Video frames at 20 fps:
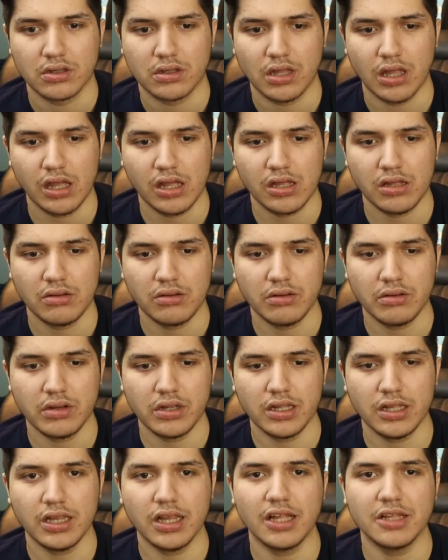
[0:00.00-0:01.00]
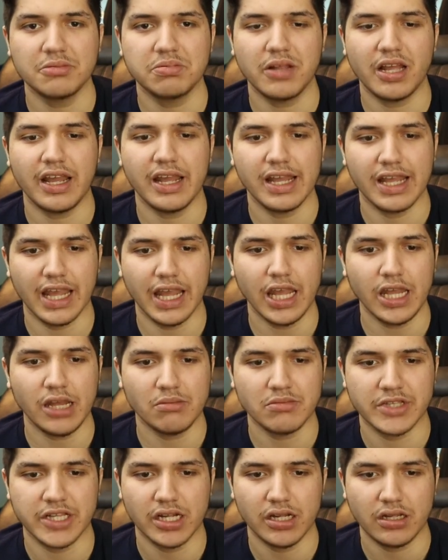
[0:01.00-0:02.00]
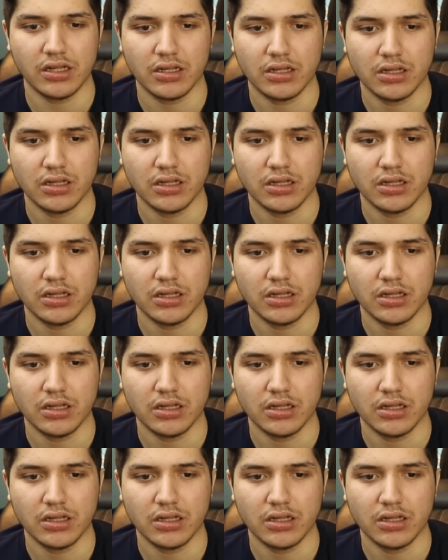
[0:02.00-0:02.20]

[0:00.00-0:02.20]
Damn, he really loves playing games, huh?